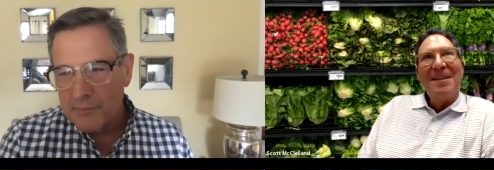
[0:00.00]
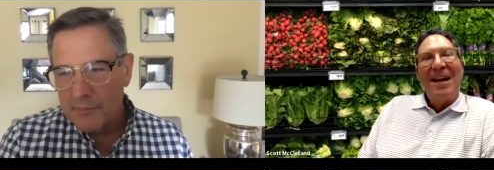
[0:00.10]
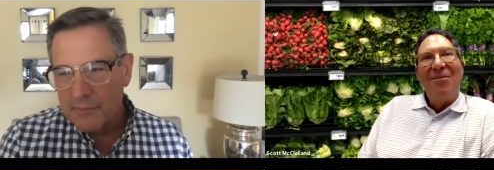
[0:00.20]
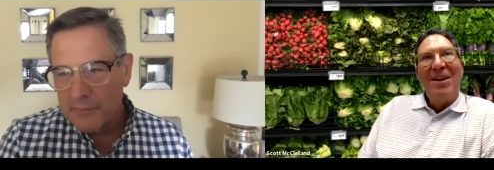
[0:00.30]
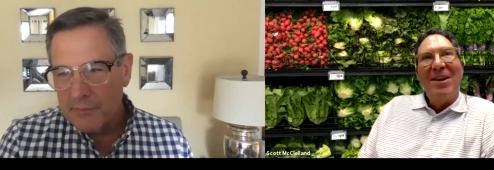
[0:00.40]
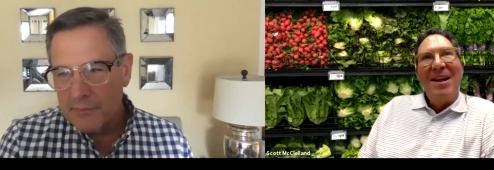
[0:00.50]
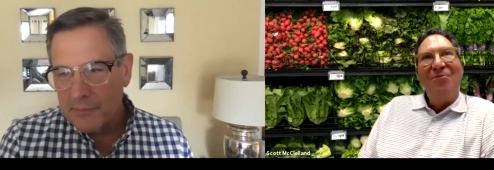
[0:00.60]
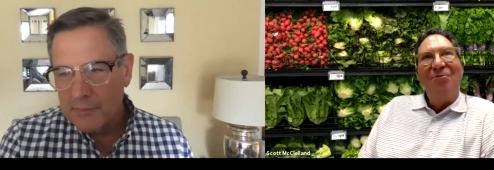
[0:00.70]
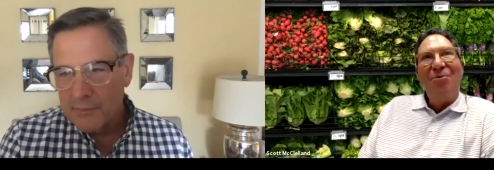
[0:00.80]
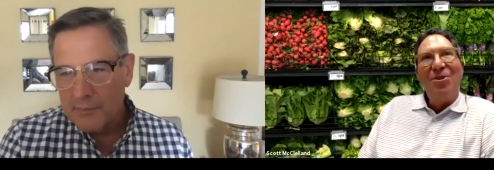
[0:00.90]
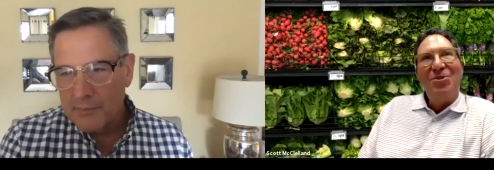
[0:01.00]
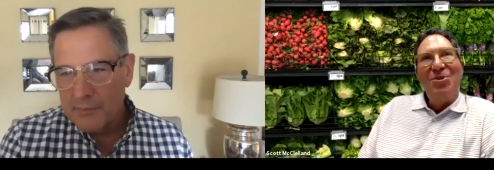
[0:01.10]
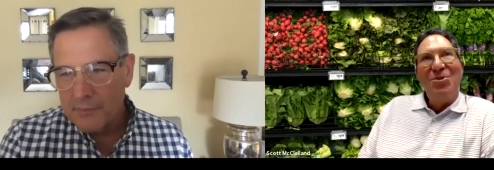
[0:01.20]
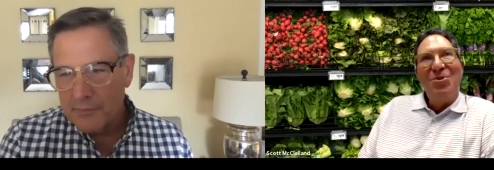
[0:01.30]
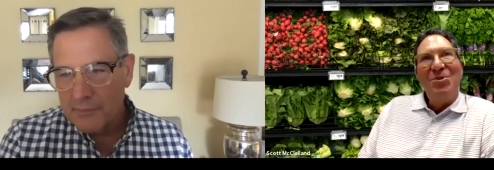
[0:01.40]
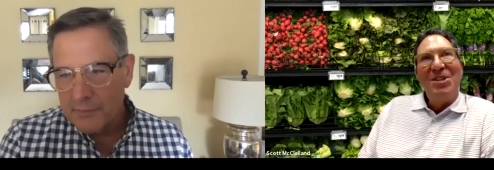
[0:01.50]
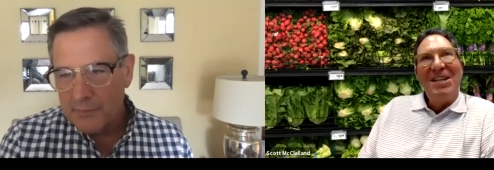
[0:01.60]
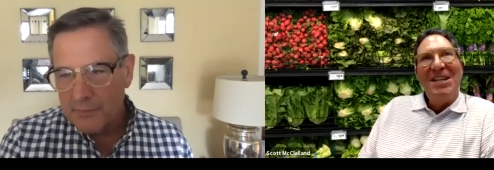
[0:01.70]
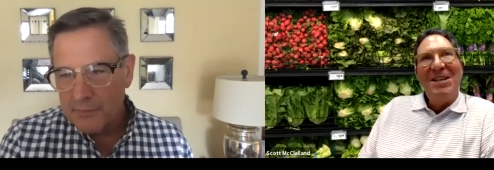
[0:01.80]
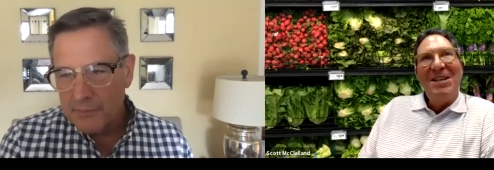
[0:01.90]
Speaker 1: how he had the fortitude to
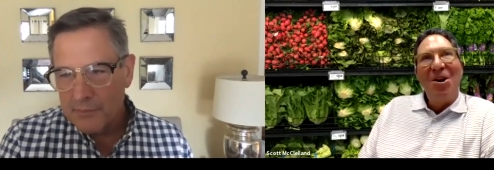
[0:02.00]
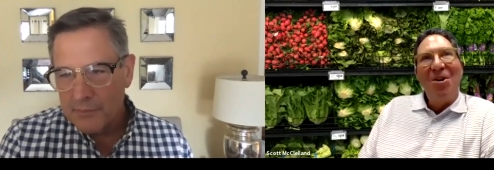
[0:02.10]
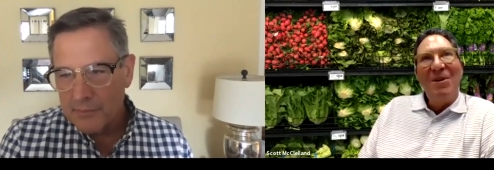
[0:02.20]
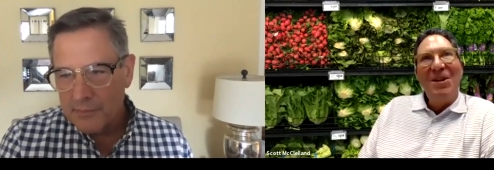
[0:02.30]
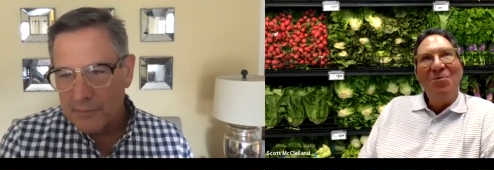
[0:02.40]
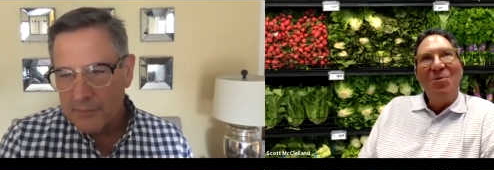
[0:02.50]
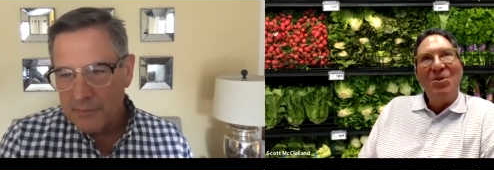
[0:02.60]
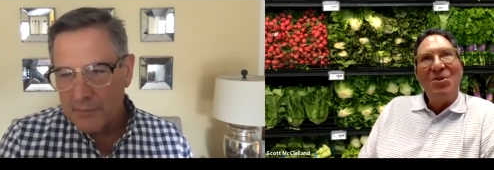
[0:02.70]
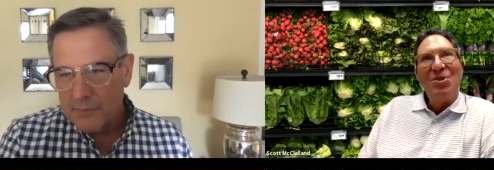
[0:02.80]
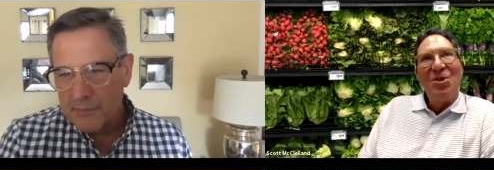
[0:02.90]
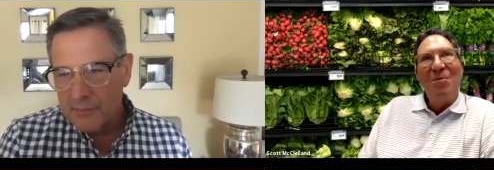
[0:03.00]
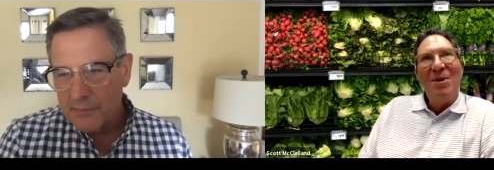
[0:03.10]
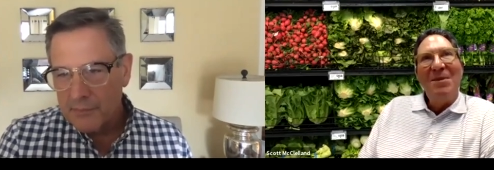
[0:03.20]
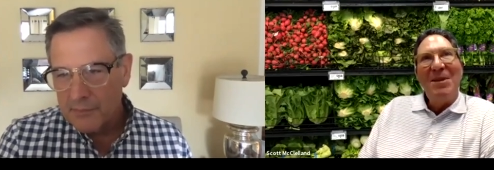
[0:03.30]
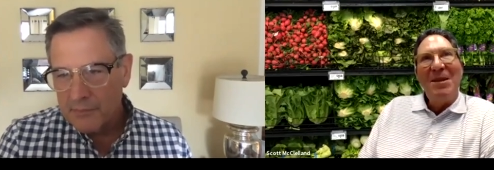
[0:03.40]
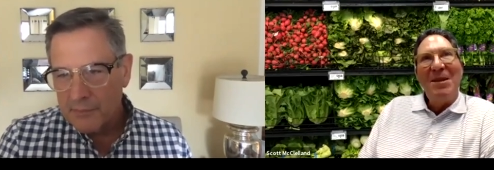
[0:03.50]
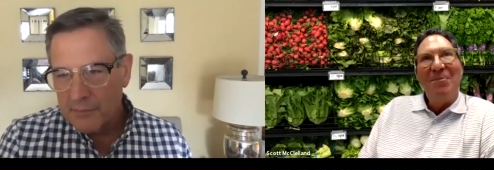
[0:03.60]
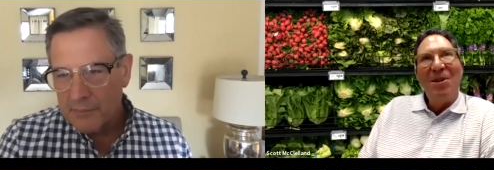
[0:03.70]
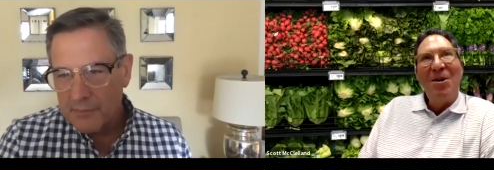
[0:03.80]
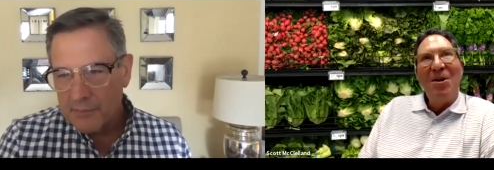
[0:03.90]
keep going when so many
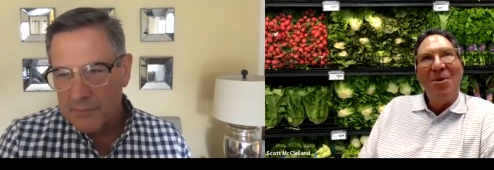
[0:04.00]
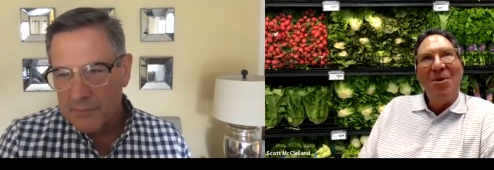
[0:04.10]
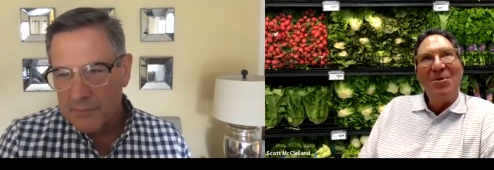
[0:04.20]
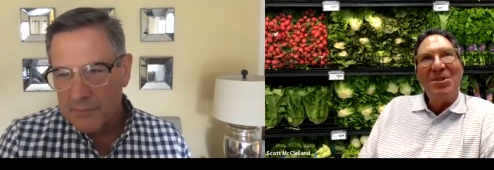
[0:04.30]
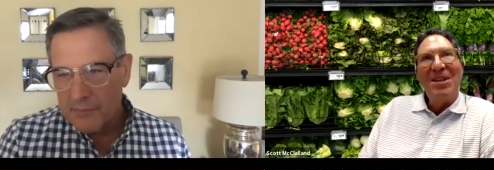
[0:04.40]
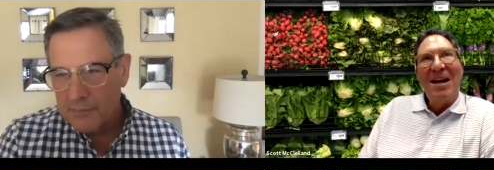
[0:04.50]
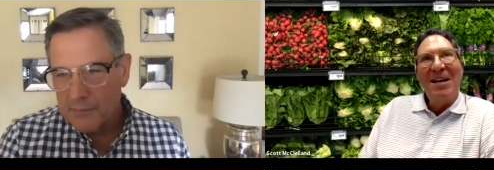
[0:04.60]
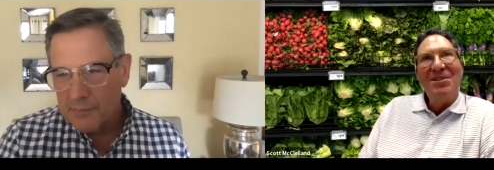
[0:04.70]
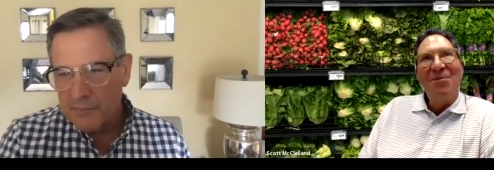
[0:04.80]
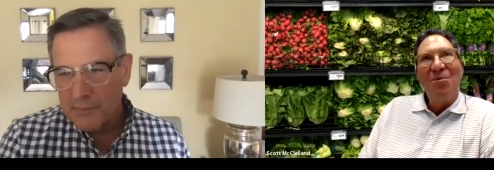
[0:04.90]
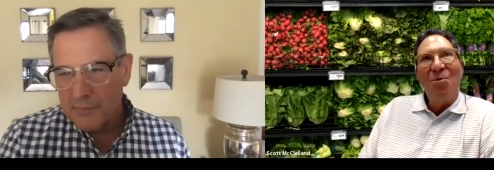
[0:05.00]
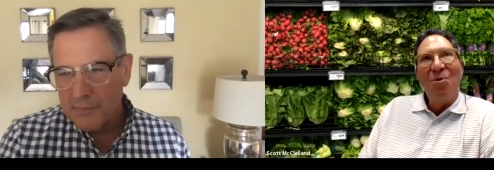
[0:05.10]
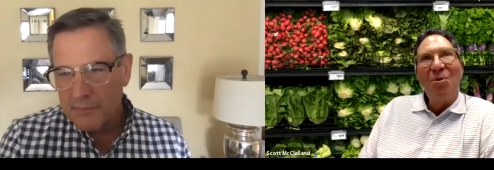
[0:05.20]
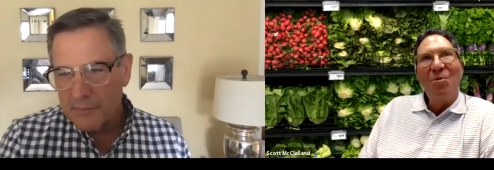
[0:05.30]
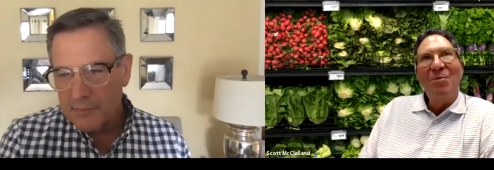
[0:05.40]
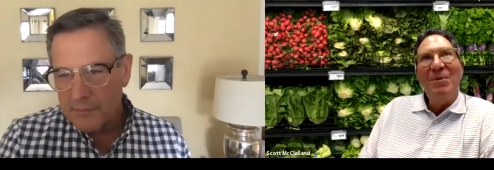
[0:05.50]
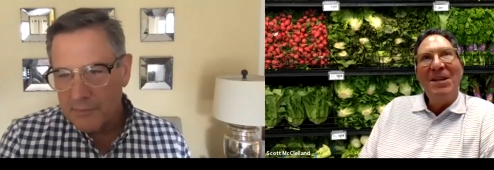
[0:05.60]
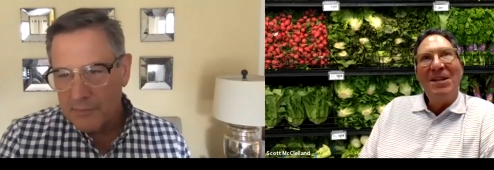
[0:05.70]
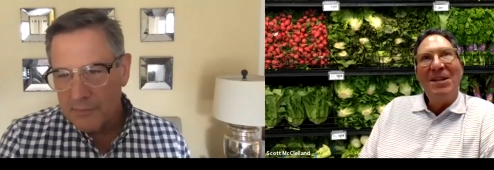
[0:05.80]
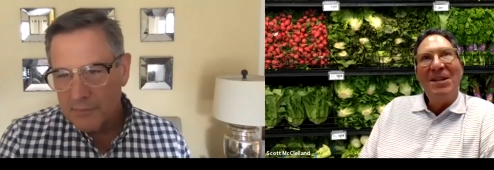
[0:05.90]
people on both sides of the war were
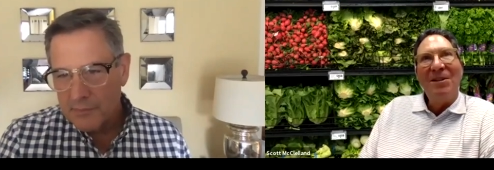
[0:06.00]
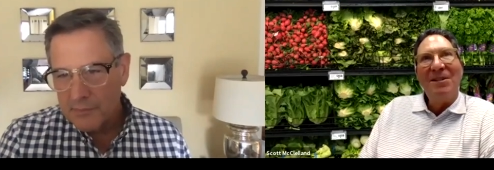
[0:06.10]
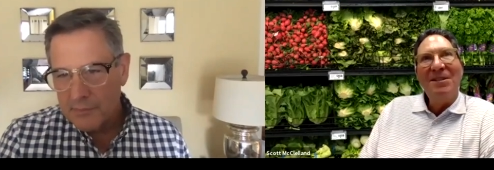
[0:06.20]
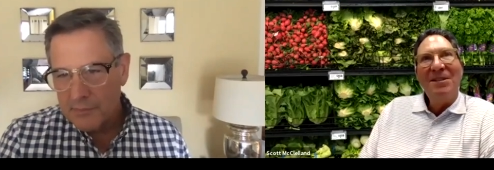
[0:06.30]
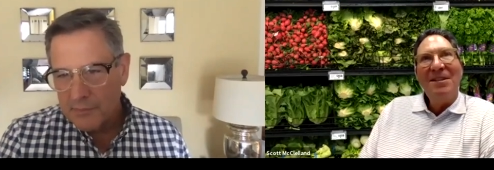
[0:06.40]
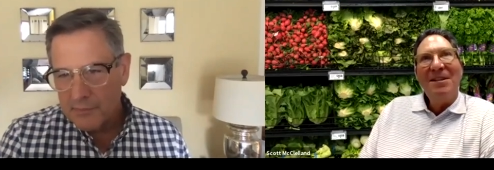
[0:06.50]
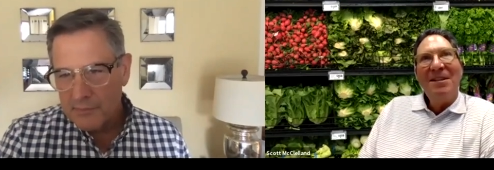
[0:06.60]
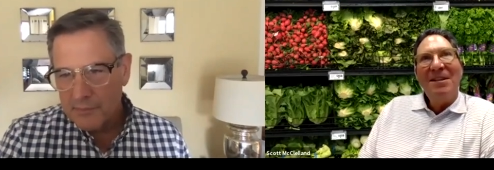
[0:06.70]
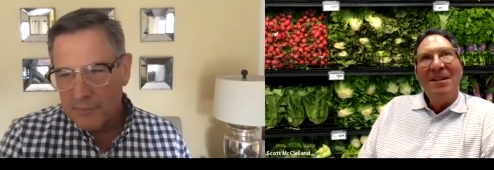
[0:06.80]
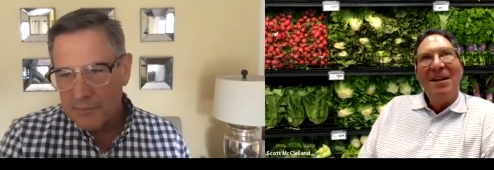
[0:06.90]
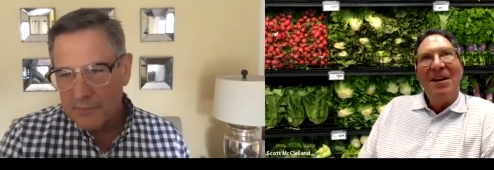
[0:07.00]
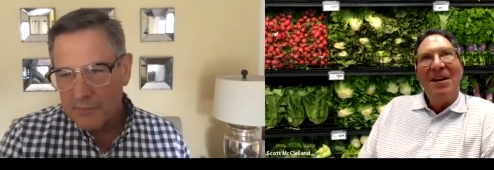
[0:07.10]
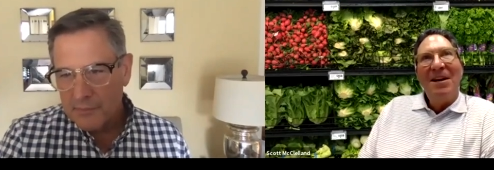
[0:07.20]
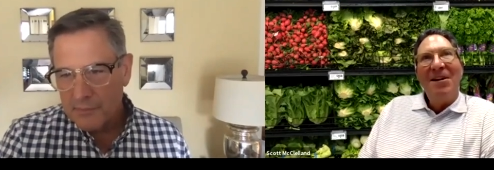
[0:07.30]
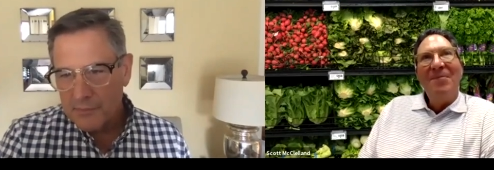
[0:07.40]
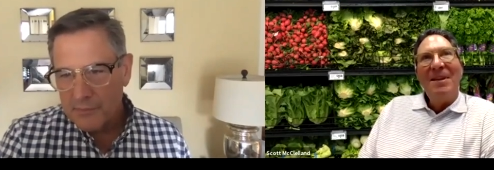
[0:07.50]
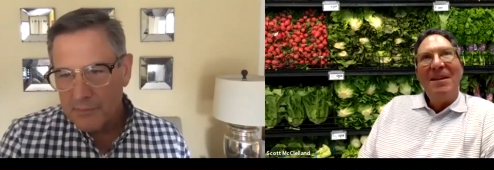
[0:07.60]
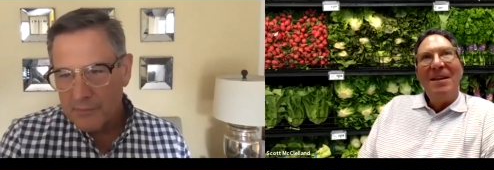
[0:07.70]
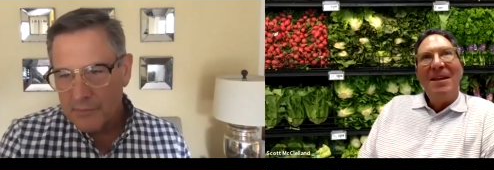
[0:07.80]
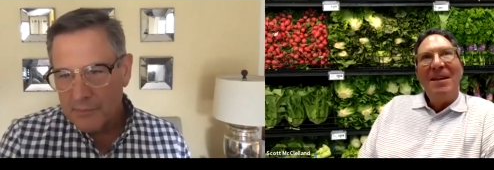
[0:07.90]
being killed, um,
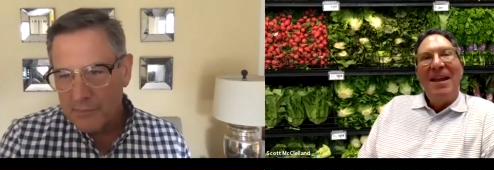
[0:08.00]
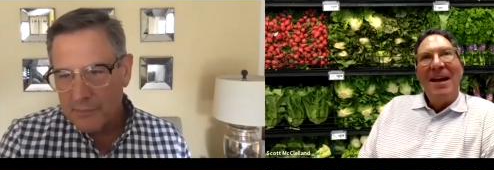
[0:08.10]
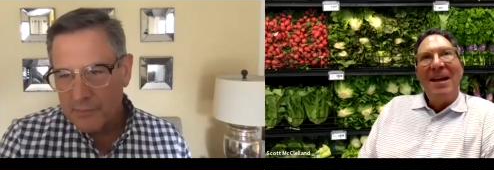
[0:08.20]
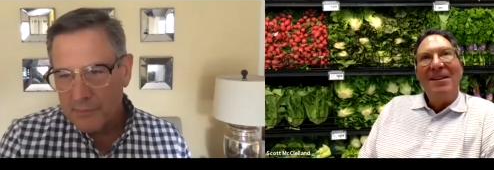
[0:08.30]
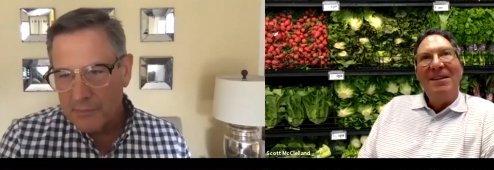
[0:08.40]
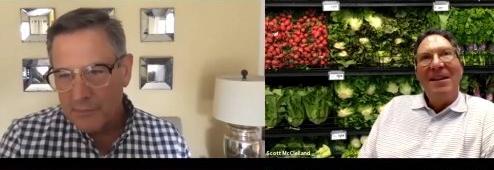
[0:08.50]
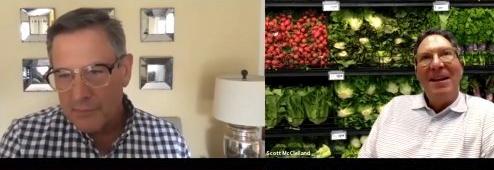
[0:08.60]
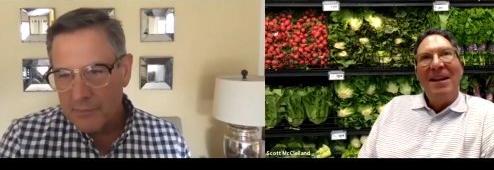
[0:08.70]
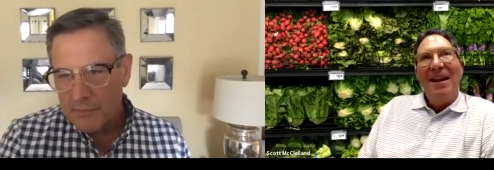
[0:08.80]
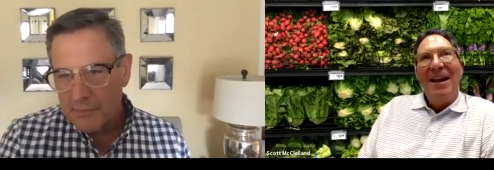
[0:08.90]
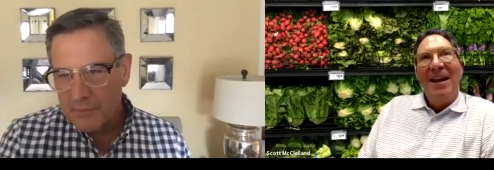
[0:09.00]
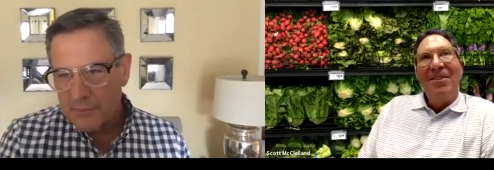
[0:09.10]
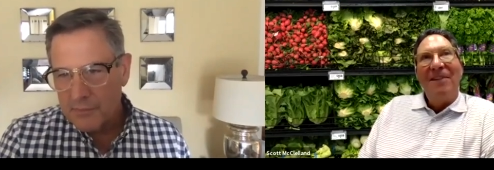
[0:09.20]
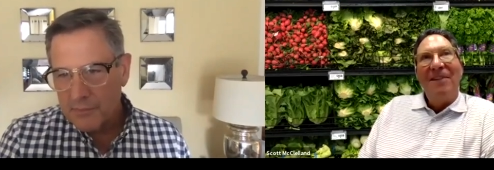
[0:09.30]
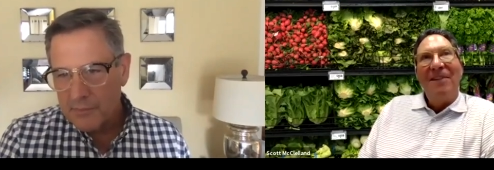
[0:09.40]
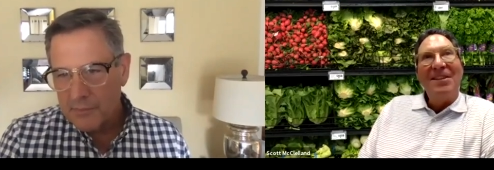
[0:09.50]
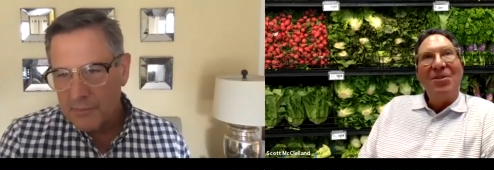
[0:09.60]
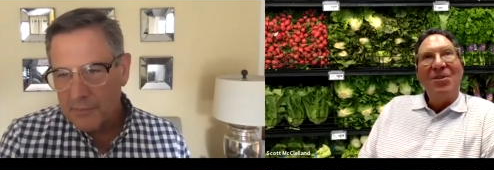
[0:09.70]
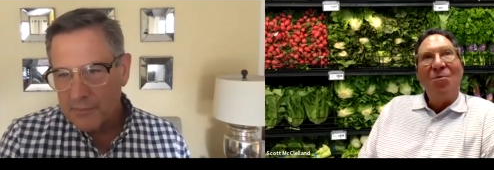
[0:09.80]
and and the fact that there